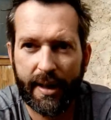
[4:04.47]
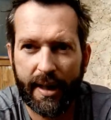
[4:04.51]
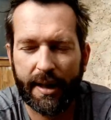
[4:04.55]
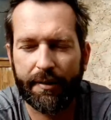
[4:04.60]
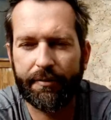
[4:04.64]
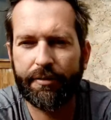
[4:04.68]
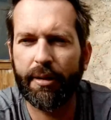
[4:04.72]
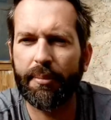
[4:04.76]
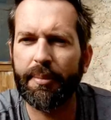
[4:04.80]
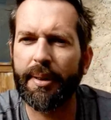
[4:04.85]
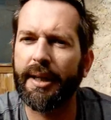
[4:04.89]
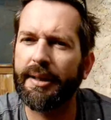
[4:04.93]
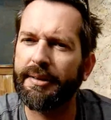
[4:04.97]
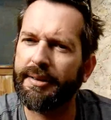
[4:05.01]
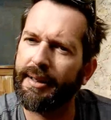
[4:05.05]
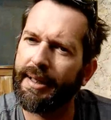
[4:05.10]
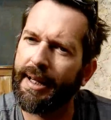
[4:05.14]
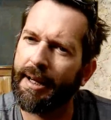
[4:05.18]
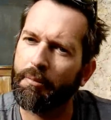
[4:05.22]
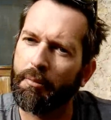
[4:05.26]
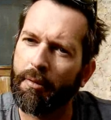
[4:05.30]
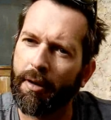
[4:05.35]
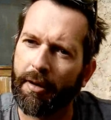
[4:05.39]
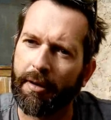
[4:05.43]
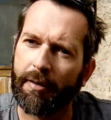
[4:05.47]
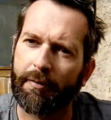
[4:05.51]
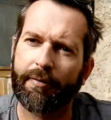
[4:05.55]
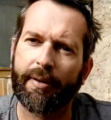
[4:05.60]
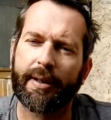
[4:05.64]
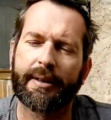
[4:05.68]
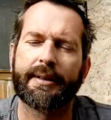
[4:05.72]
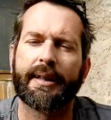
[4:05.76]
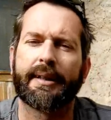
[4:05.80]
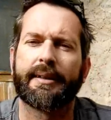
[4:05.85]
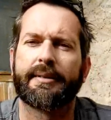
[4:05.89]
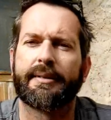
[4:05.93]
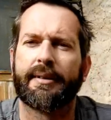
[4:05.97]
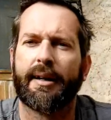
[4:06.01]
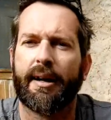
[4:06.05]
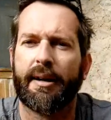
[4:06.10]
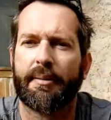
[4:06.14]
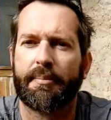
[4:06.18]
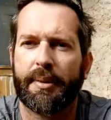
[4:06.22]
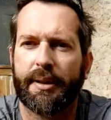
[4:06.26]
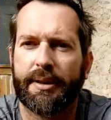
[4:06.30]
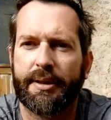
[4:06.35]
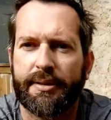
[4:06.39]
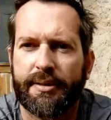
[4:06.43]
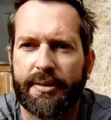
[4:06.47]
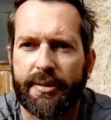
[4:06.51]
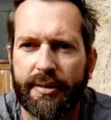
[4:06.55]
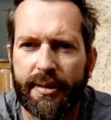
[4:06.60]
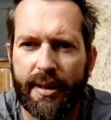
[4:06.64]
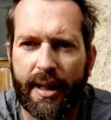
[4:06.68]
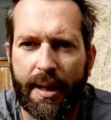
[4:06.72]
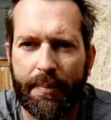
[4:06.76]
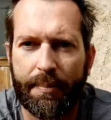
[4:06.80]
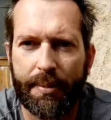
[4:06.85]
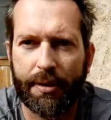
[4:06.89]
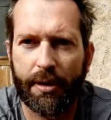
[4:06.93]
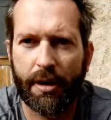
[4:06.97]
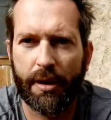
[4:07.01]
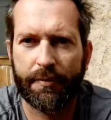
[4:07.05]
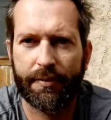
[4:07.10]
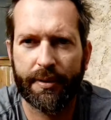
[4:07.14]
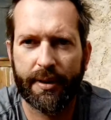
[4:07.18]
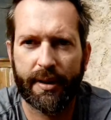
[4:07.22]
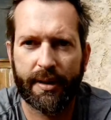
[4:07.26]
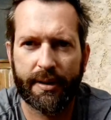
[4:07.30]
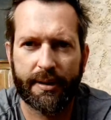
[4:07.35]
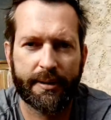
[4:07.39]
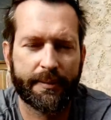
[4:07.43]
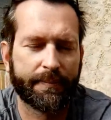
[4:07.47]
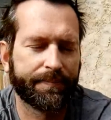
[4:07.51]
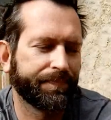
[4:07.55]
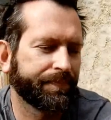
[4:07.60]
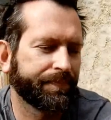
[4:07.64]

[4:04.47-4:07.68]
And from there, it's a network effect. It takes time. It doesn't happen overnight.